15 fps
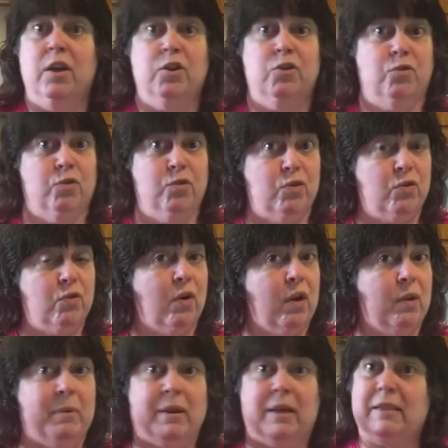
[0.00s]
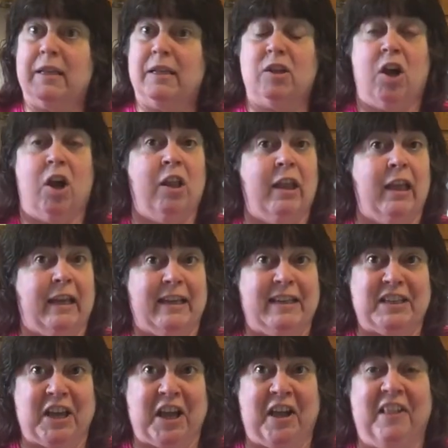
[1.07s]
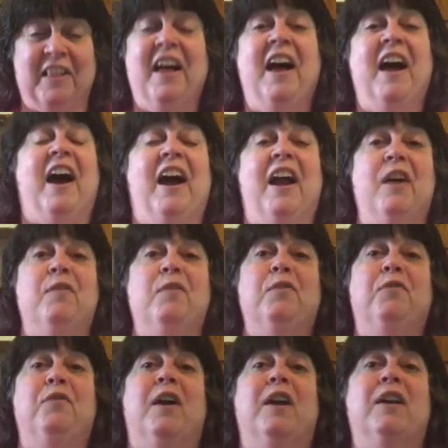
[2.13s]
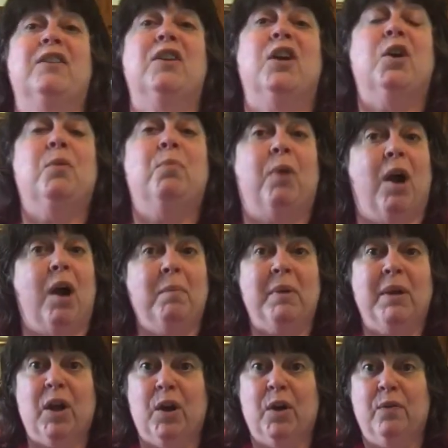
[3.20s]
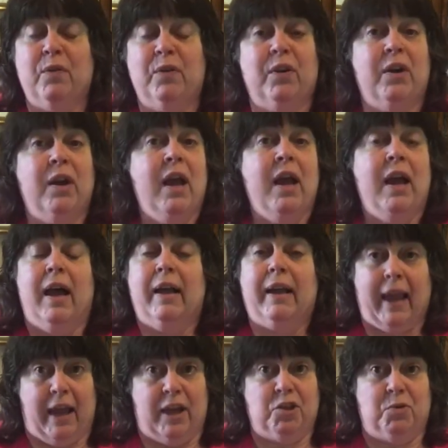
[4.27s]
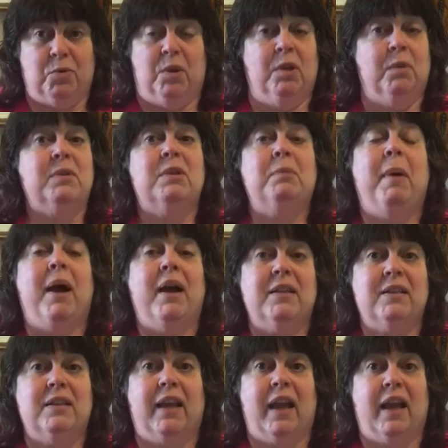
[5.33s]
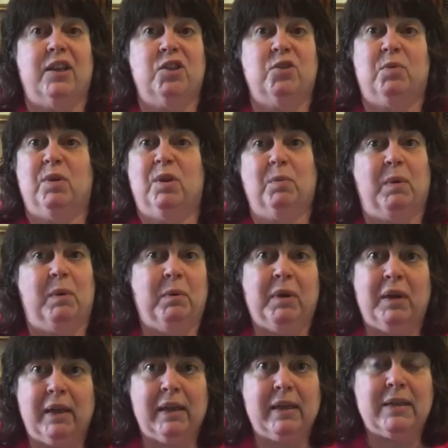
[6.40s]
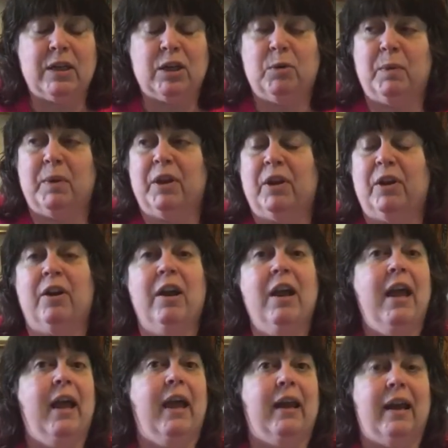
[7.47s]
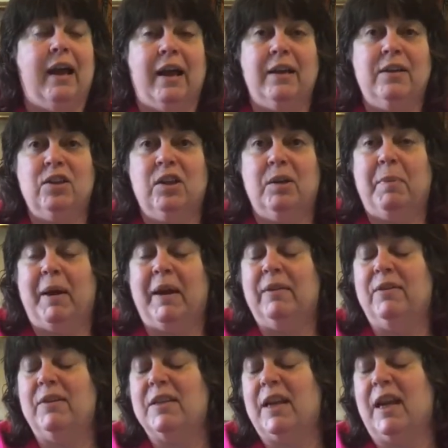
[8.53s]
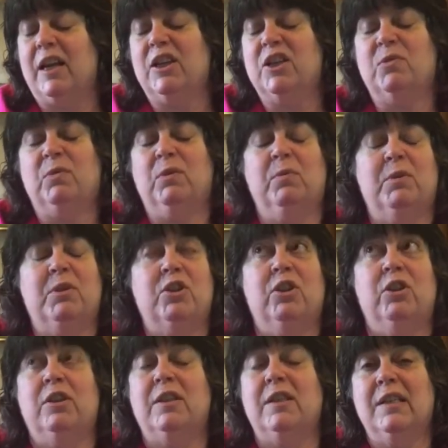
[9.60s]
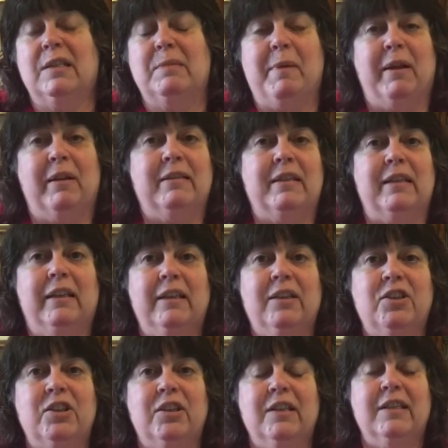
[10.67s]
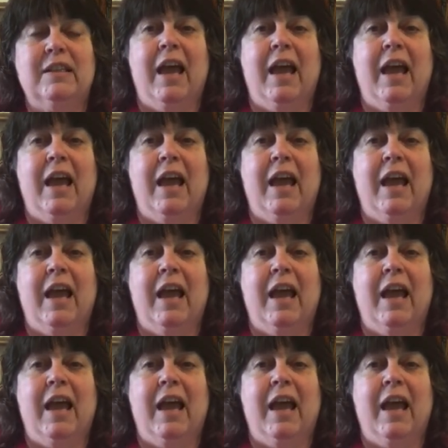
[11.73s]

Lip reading: true story because that's all I can tell. I have a friend who brought me over a casserole. It was a pasta casserole, and we were eating dinner with her, and I took a bite of this casserole, which looked and smelled delicious,